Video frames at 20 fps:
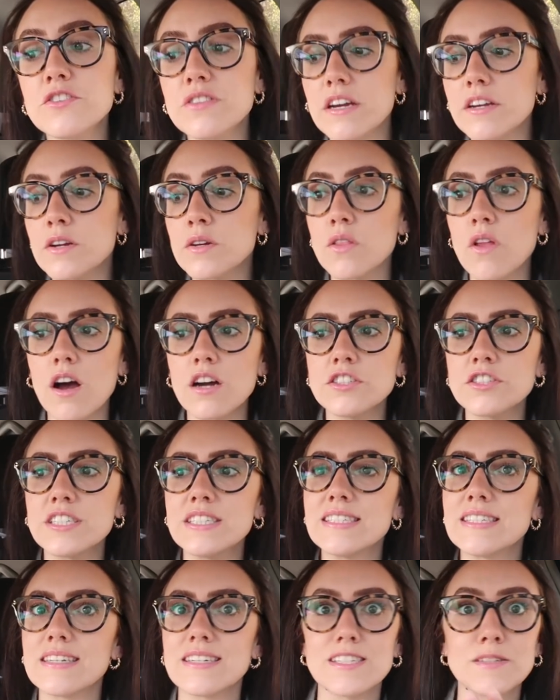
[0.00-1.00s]
sure that your
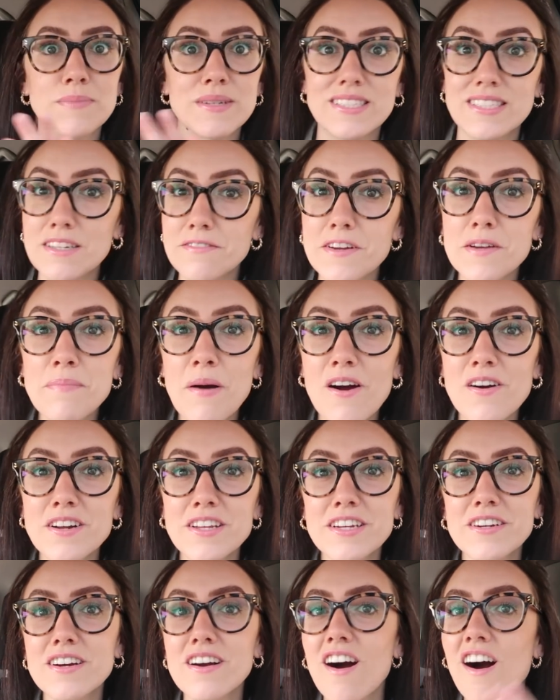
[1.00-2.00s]
laundry is in a specific part
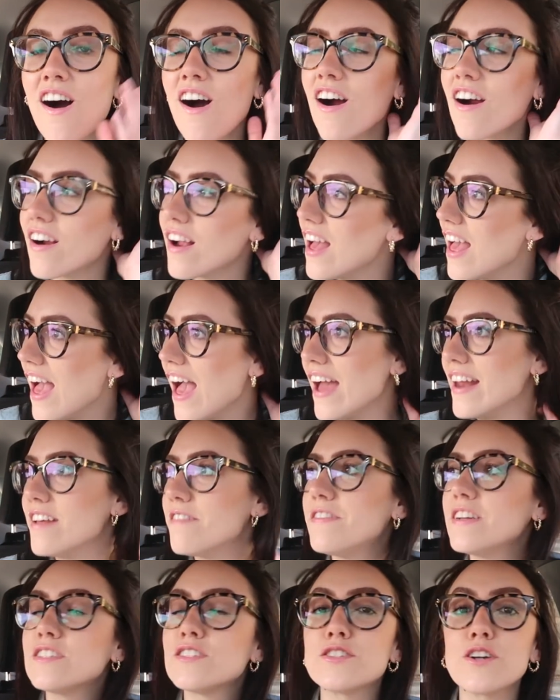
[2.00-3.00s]
of your car. And
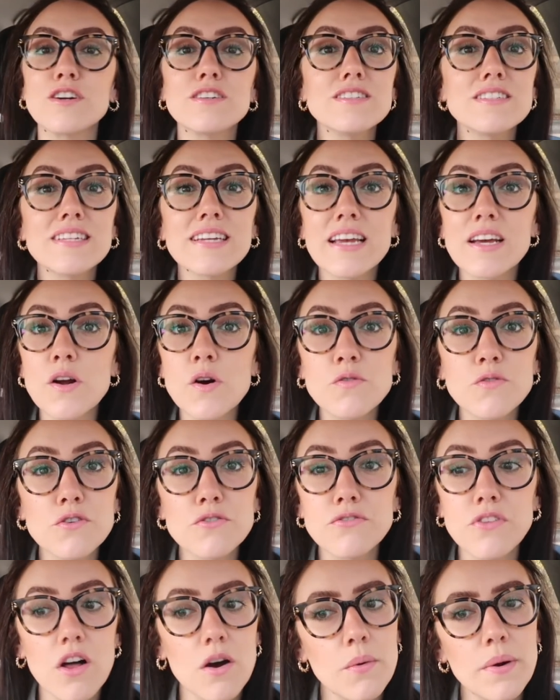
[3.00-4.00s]
if it starts to get
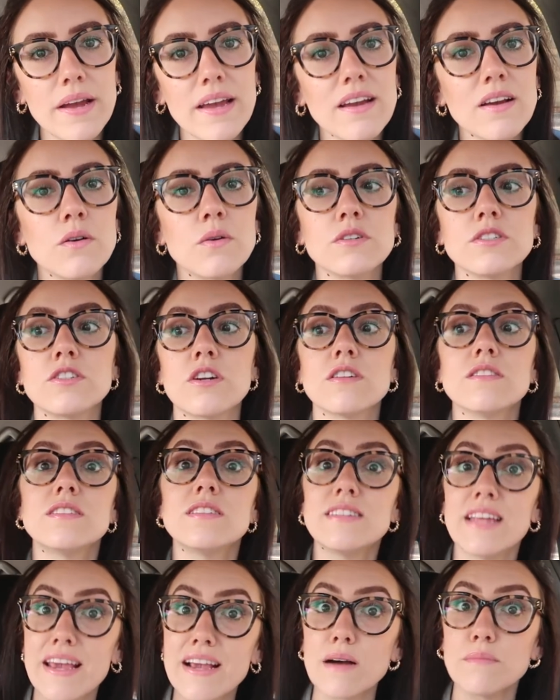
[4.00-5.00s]
overflowing or starts
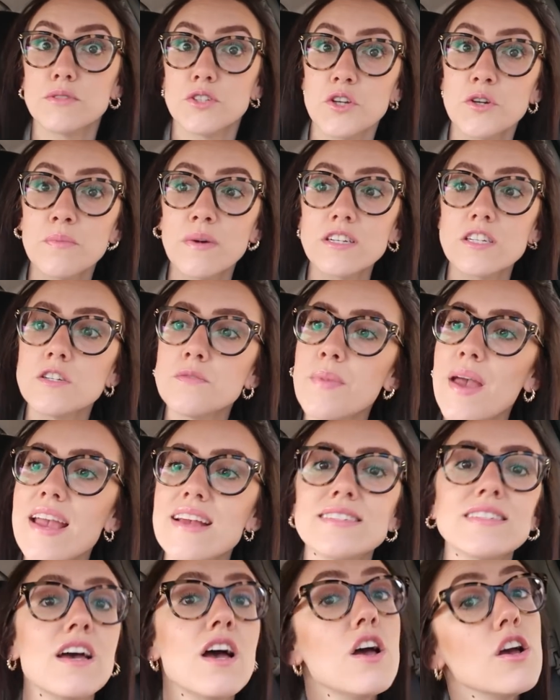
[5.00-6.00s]
to take up too much
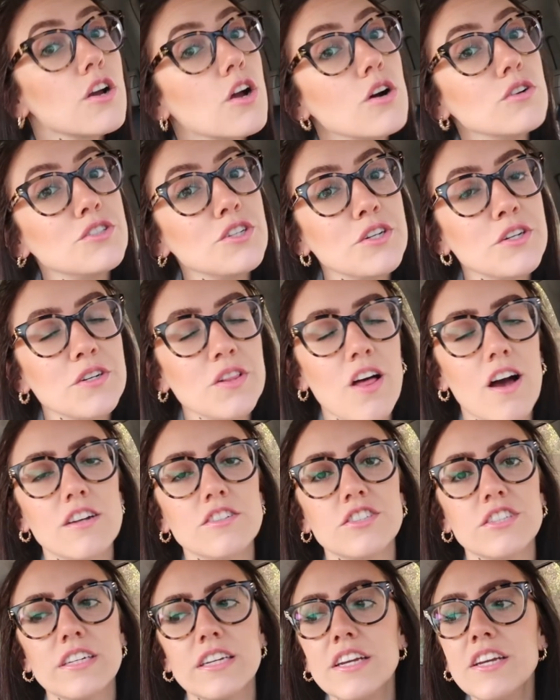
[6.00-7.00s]
space, go do your
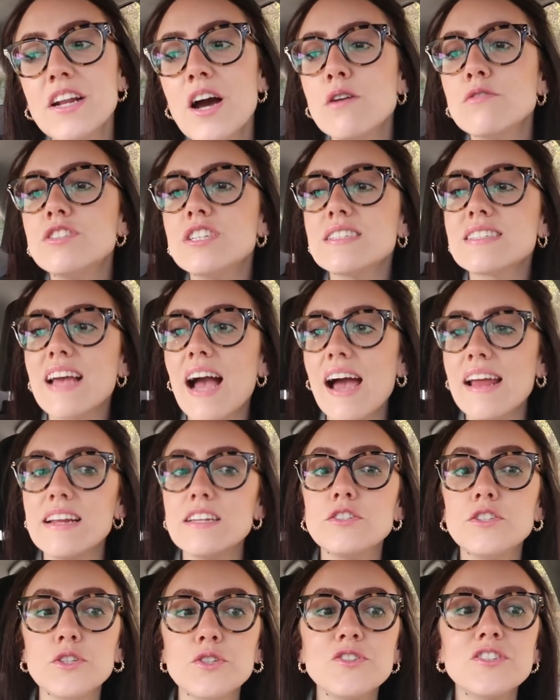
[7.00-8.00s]
laundry. You know, just kind
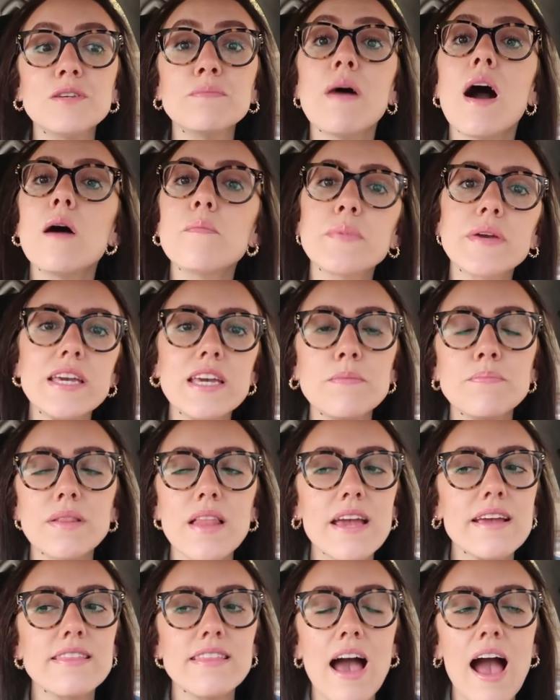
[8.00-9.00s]
of do some upkeep
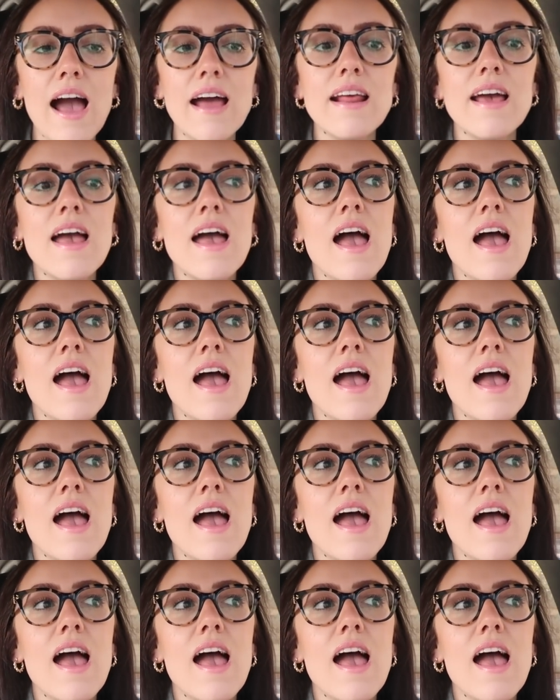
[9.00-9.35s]
like that.